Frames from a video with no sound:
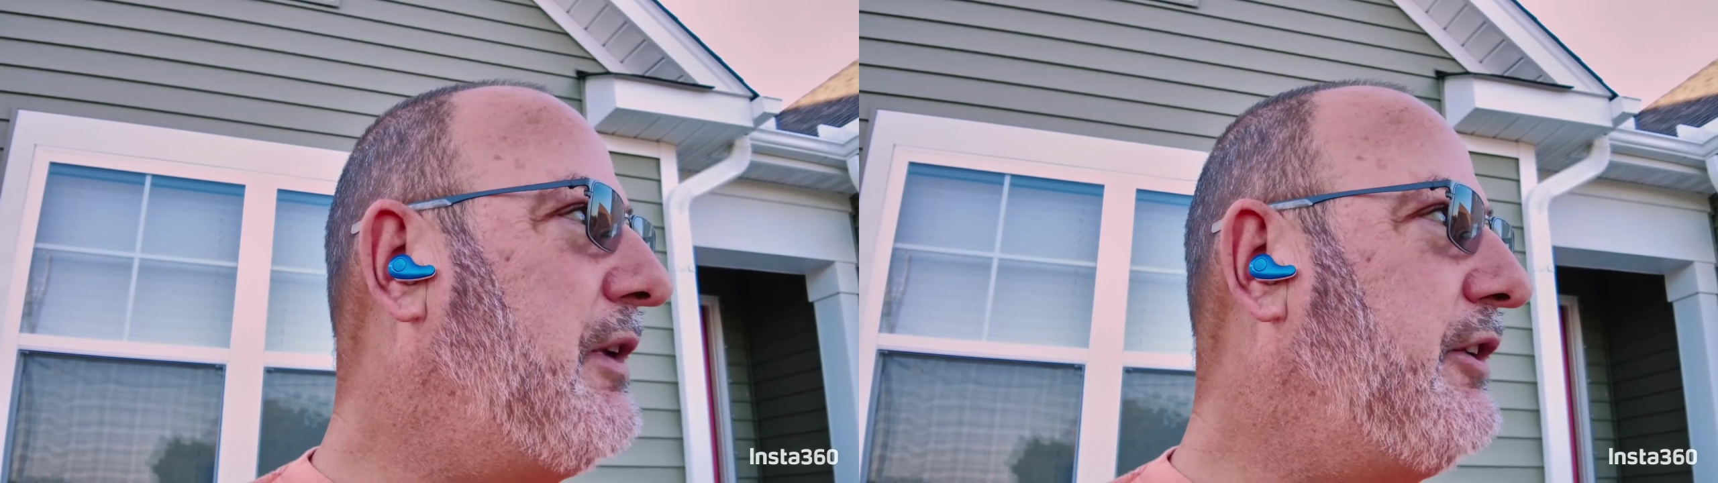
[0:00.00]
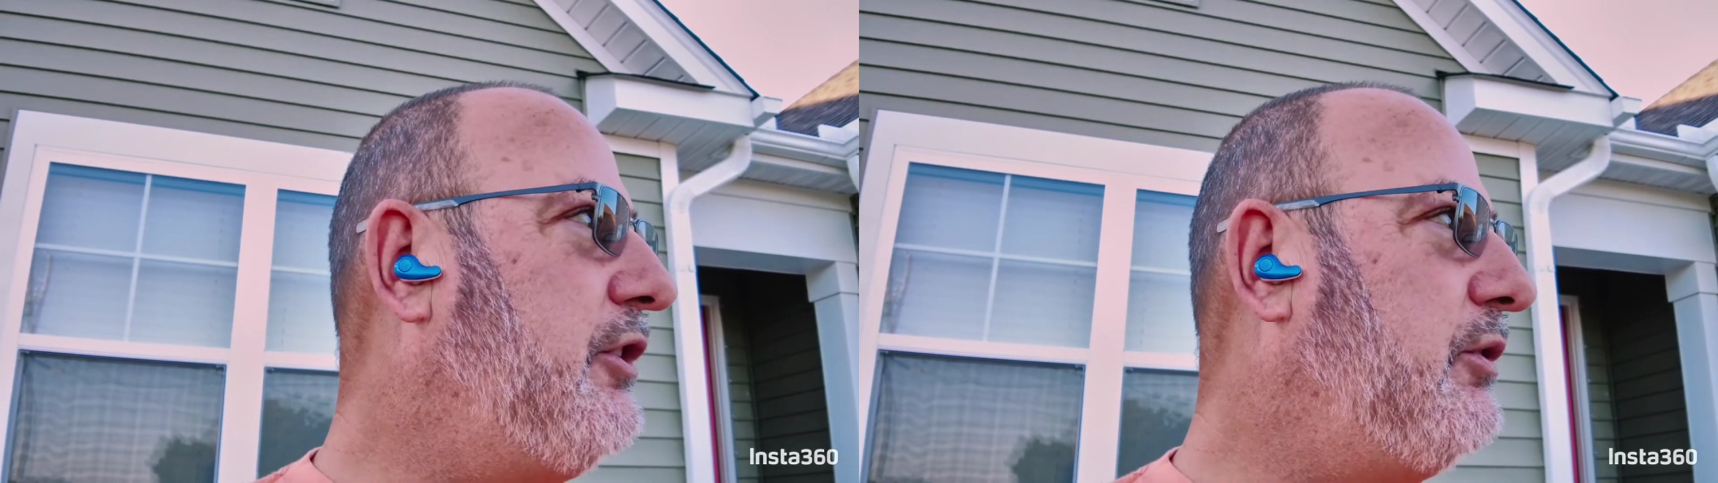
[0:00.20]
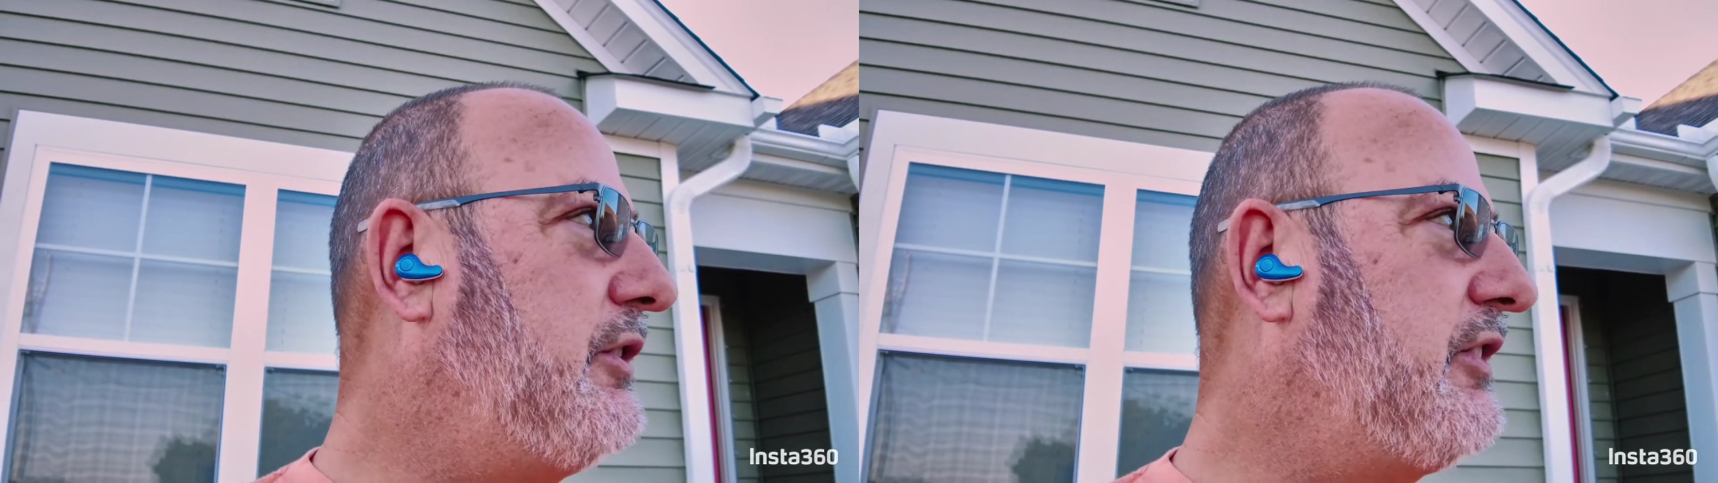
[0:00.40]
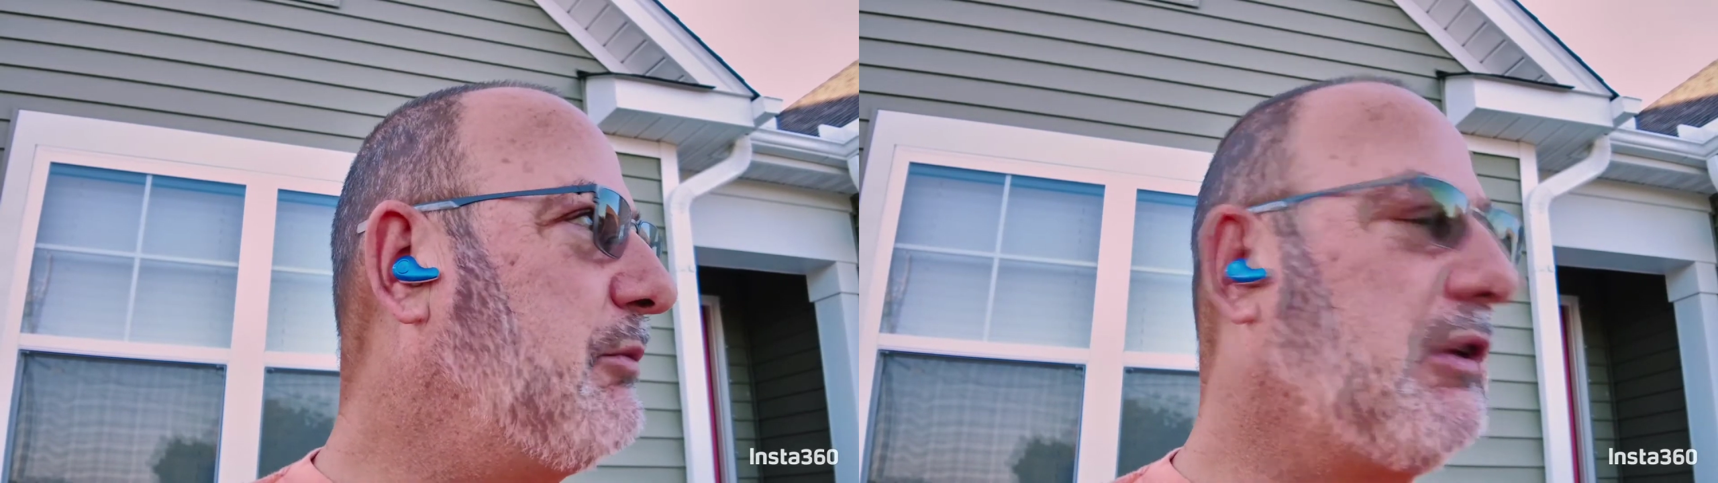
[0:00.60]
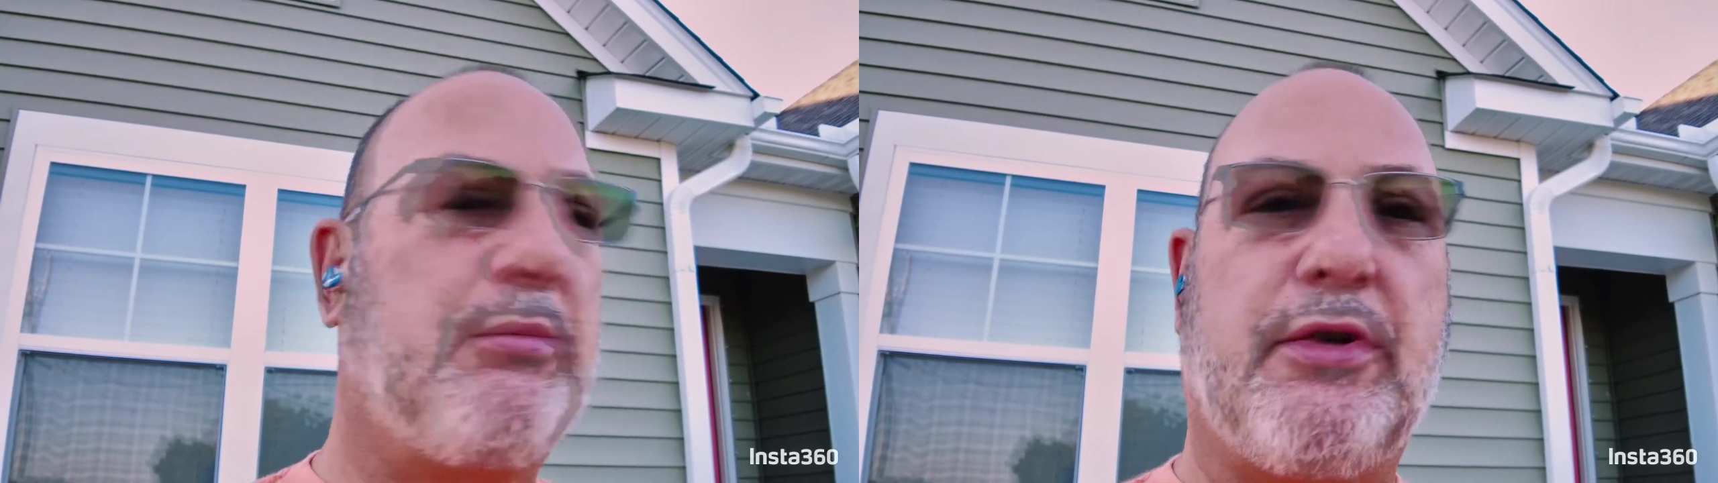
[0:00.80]
going to do is
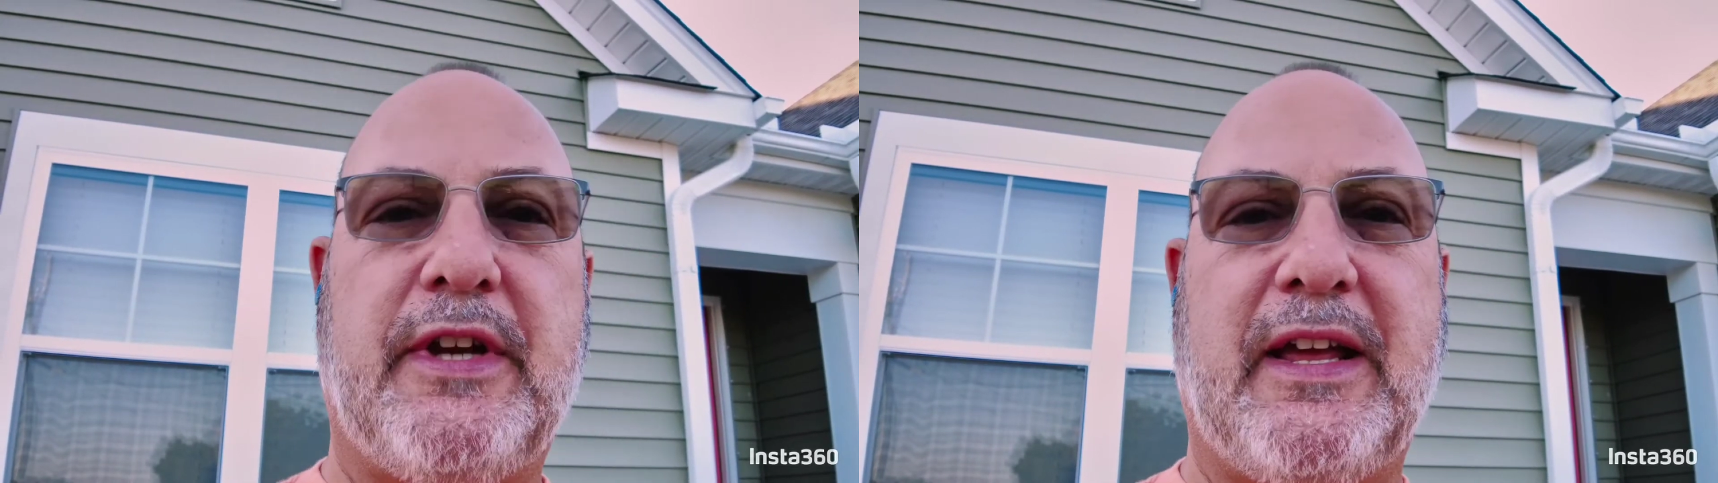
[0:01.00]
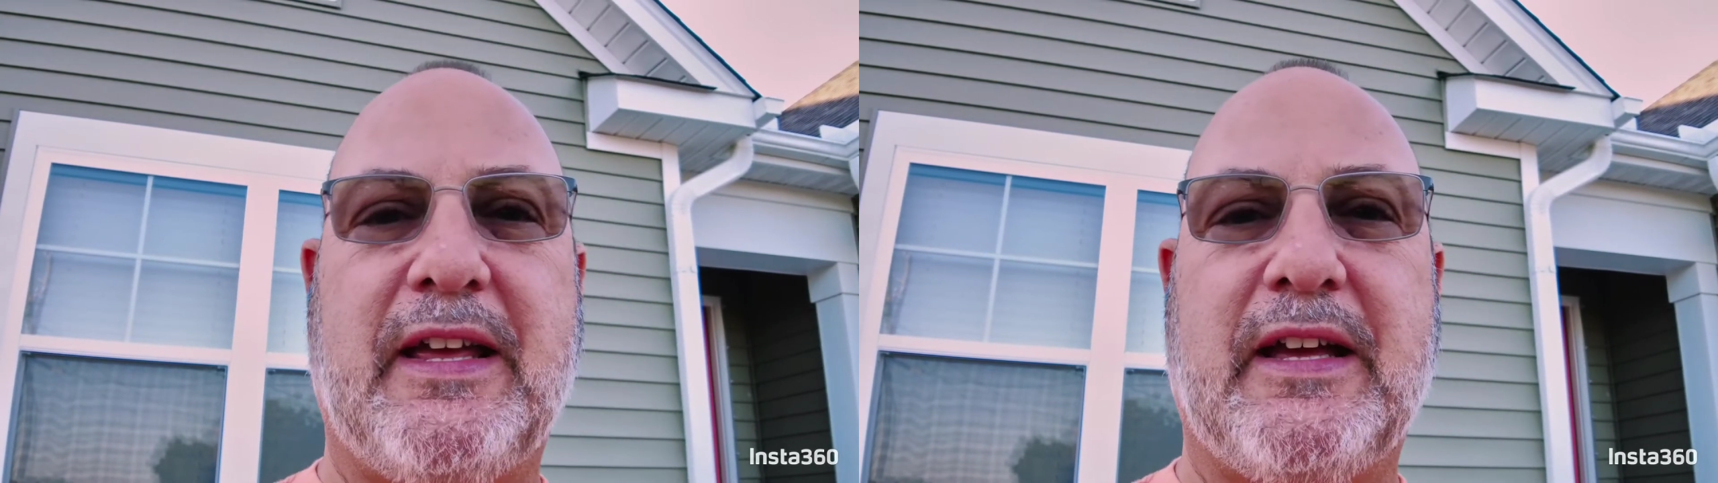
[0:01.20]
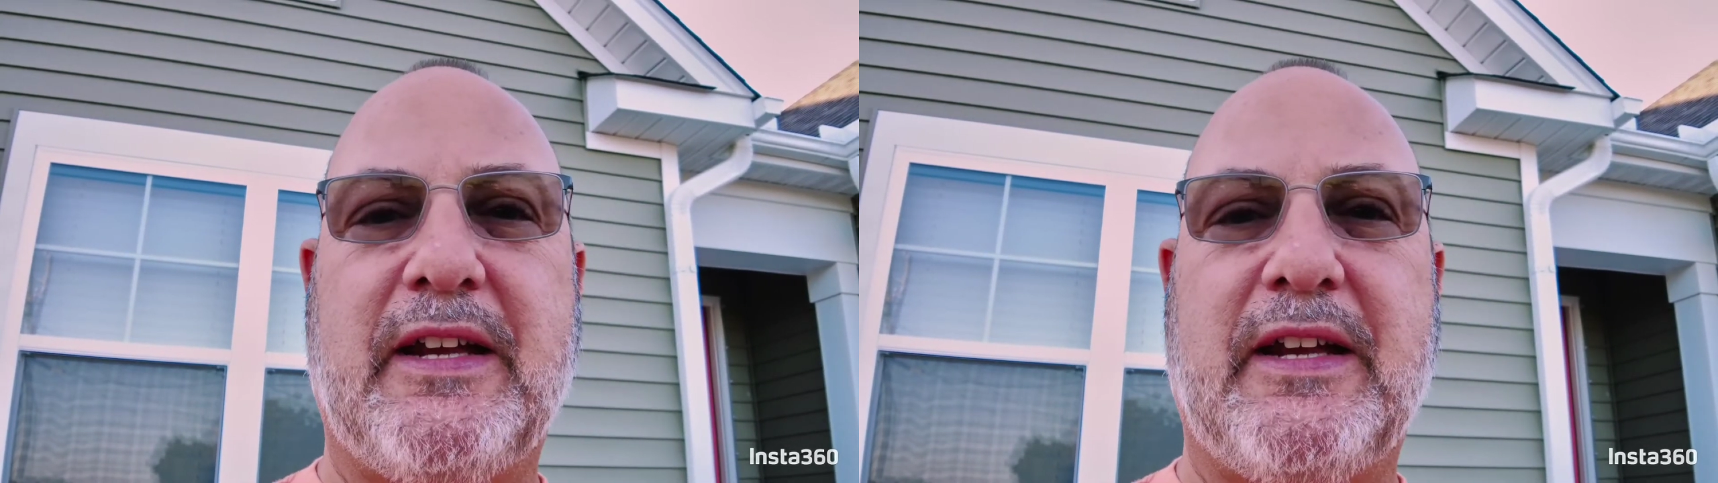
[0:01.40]
I'm going to put a.